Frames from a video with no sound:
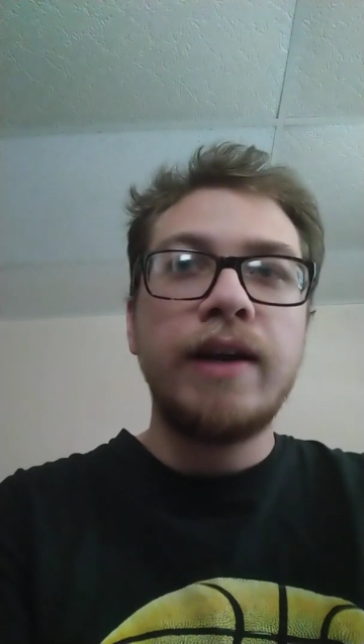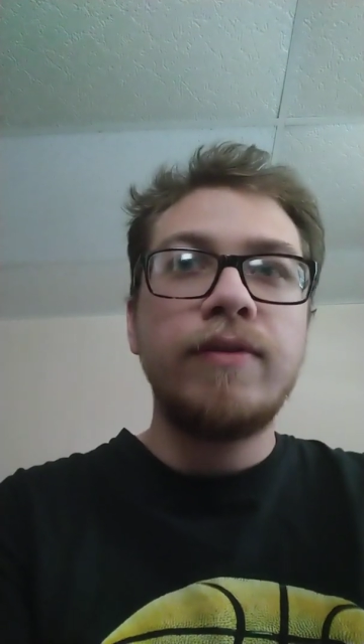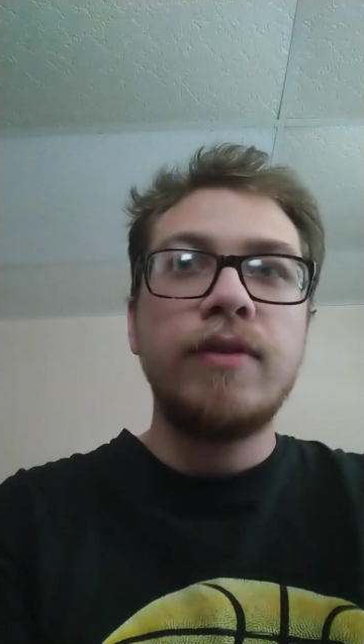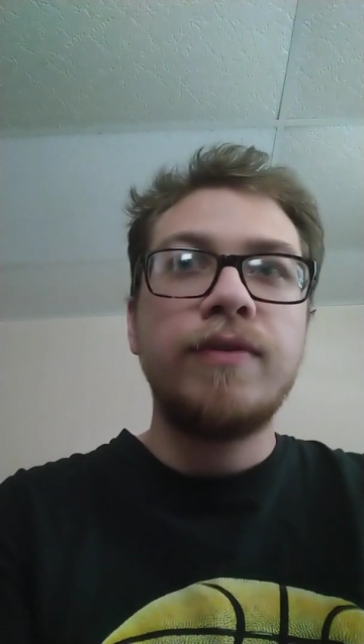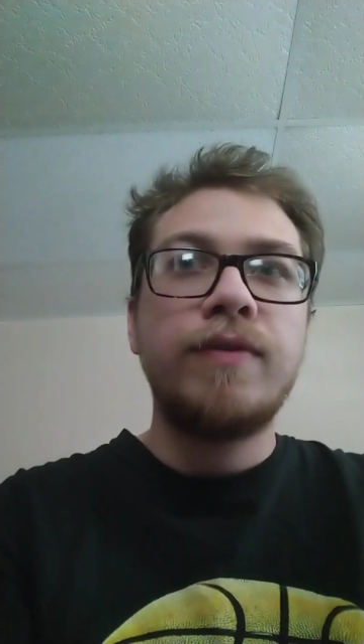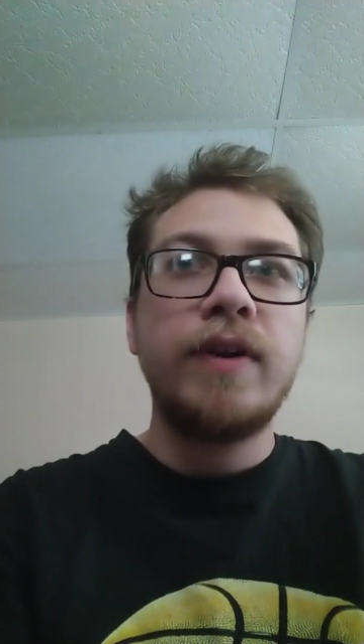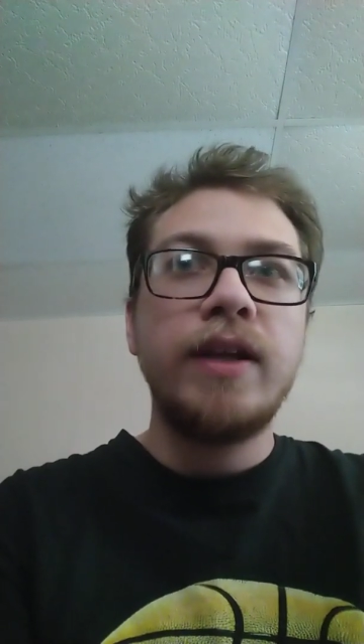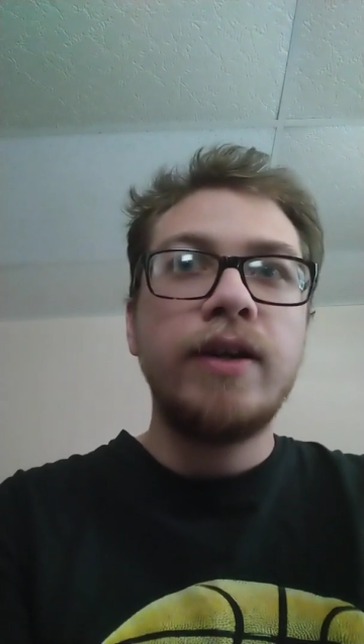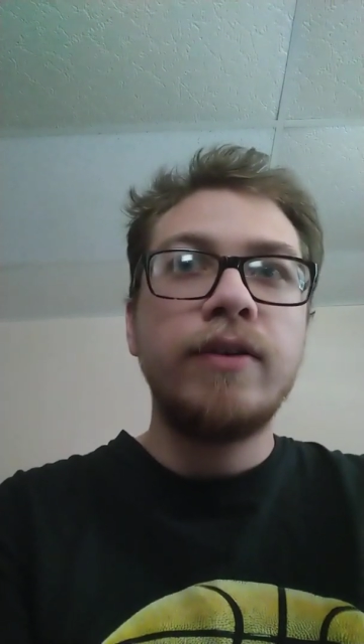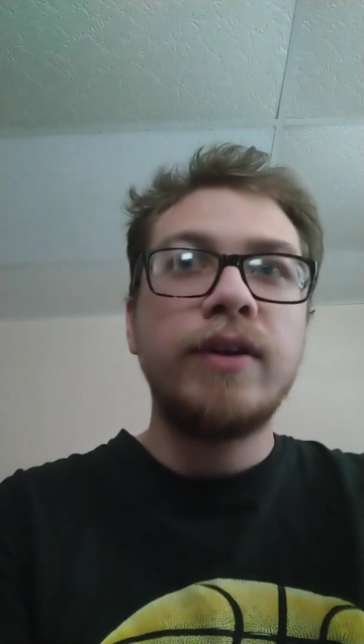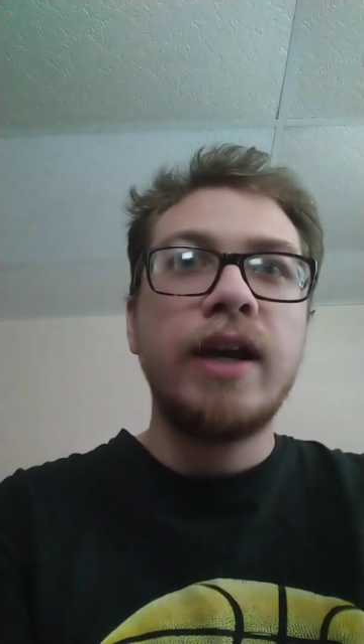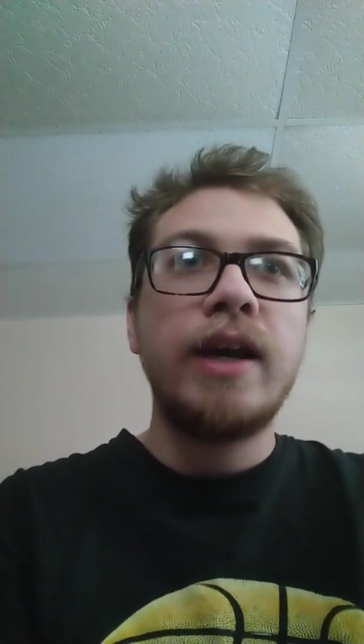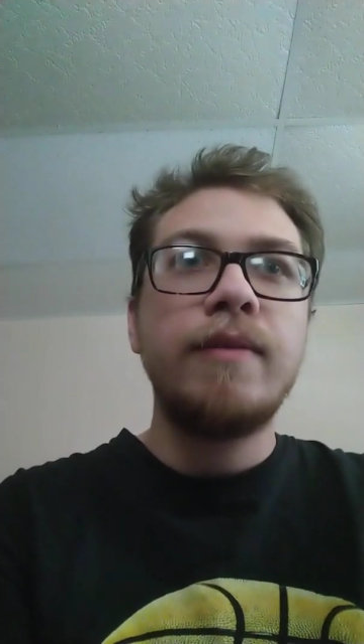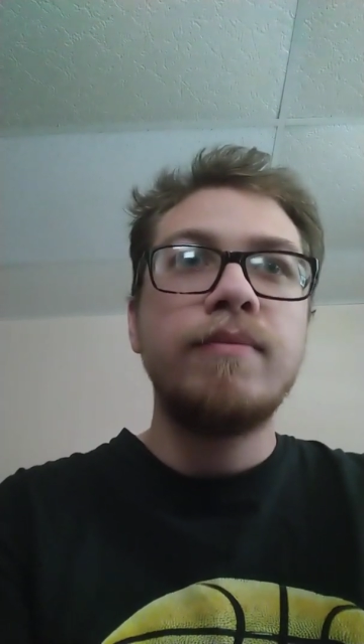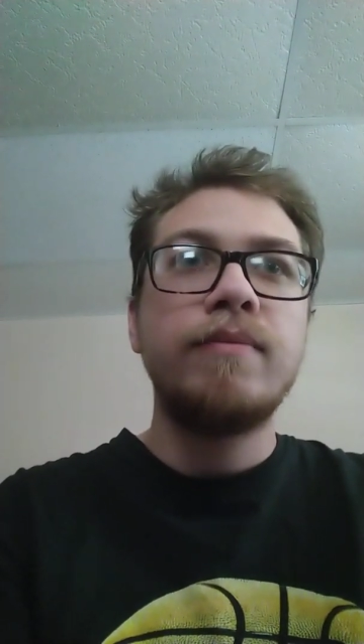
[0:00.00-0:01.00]
the video
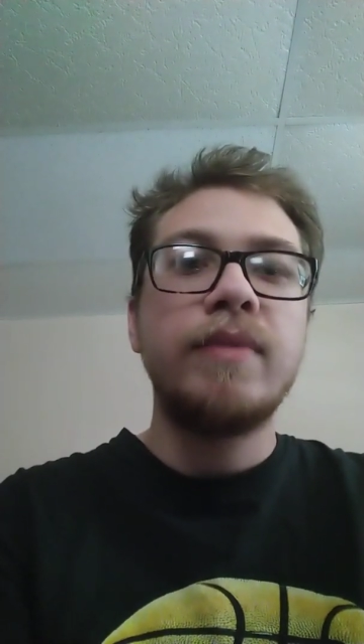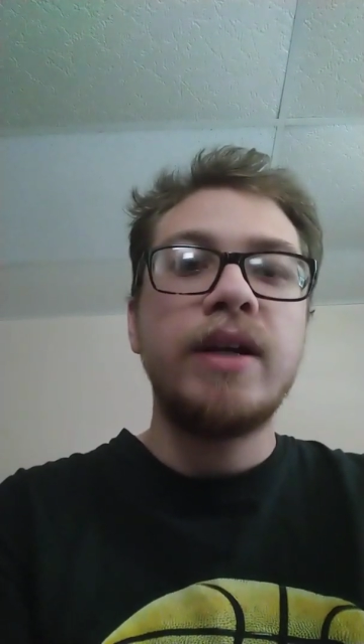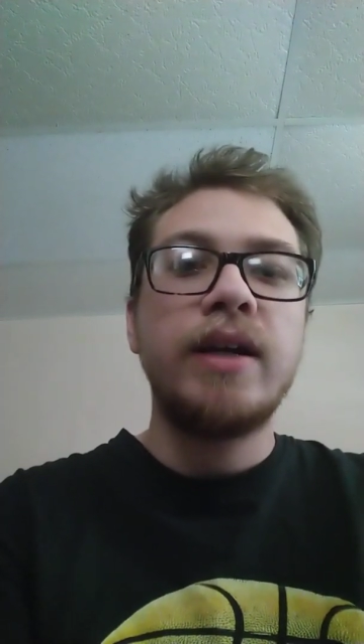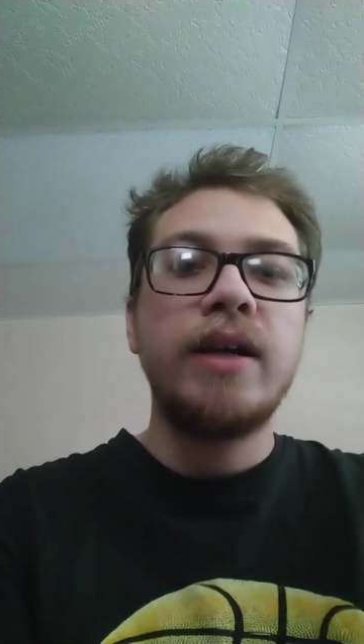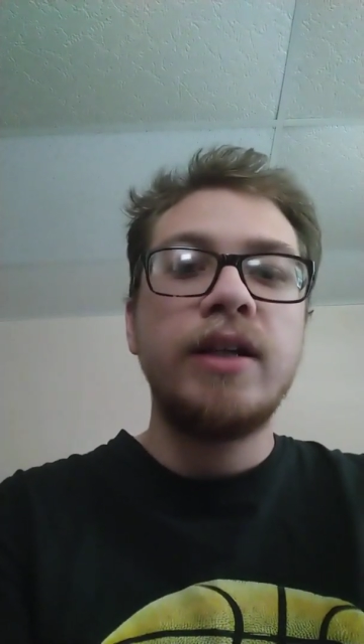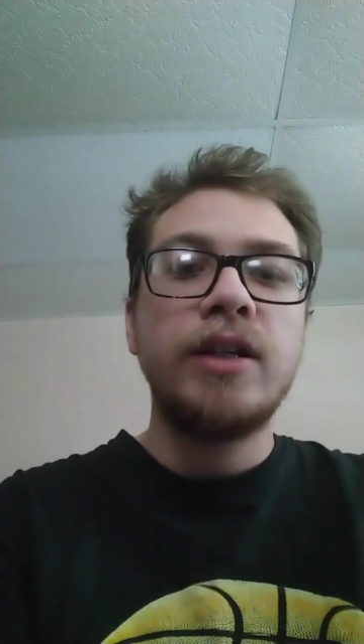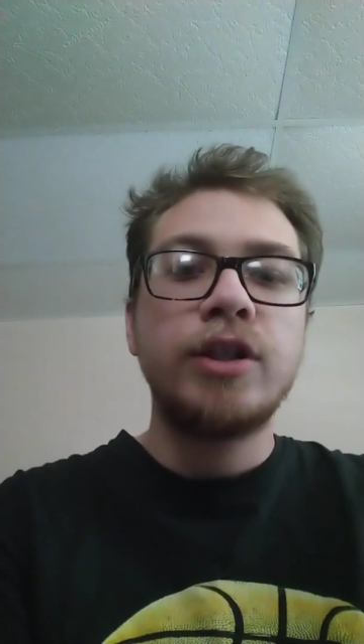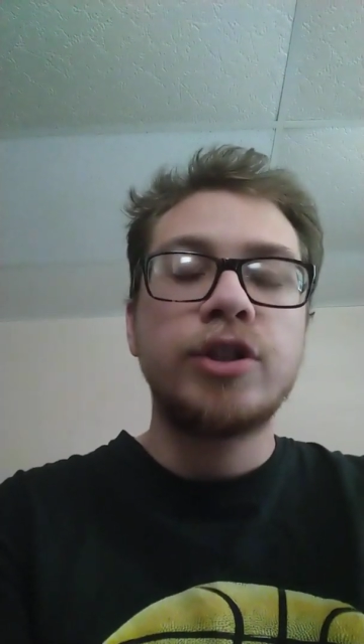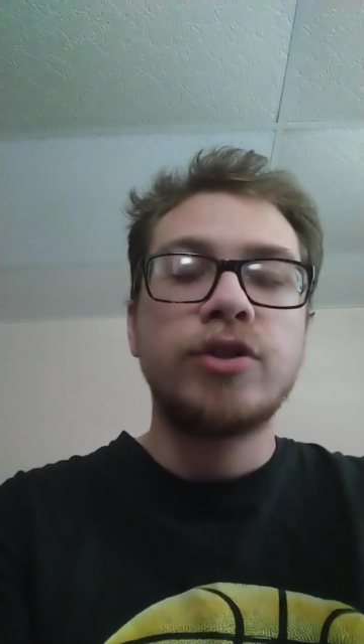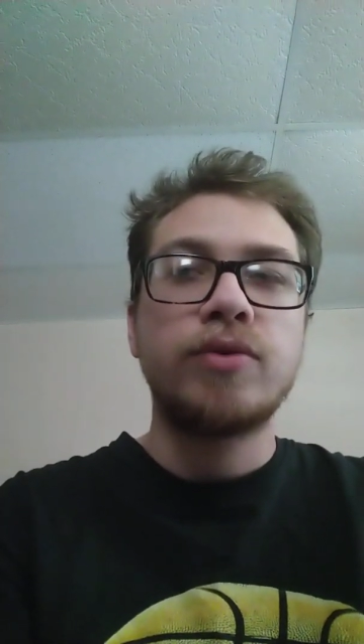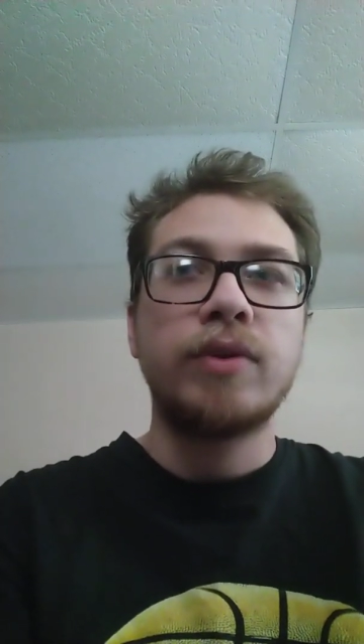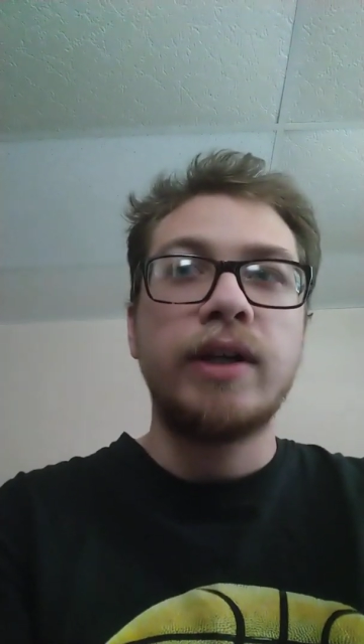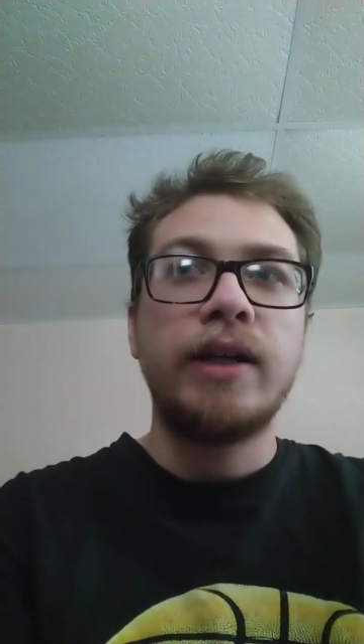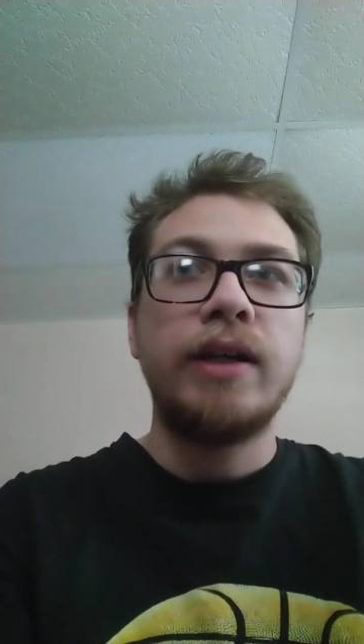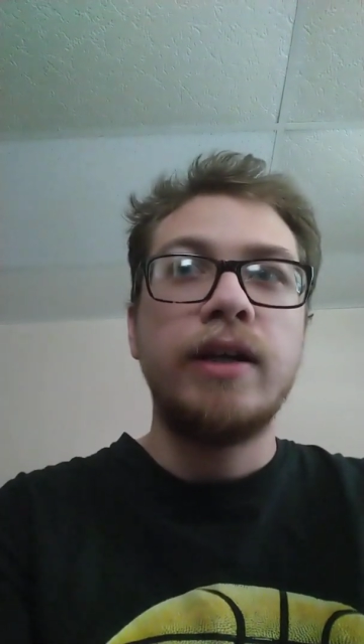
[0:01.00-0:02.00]
game
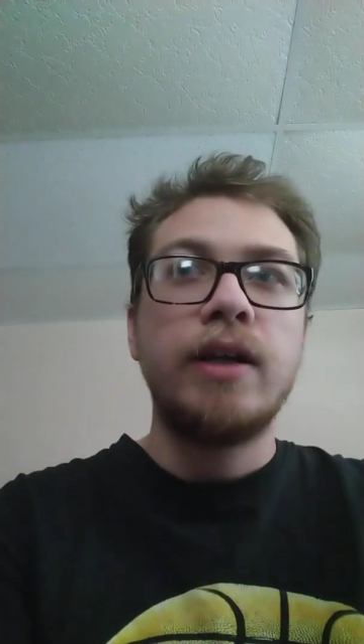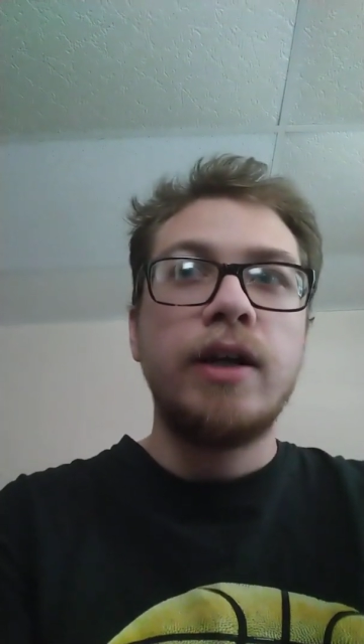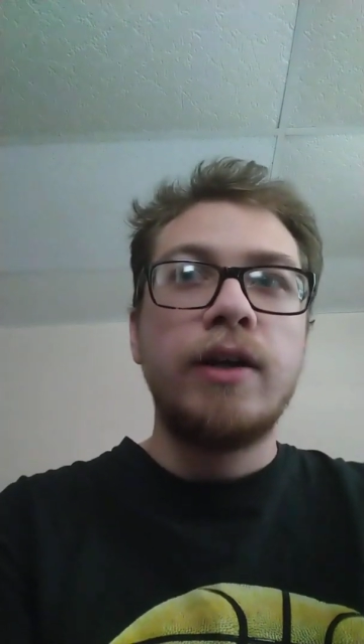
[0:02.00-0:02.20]
industry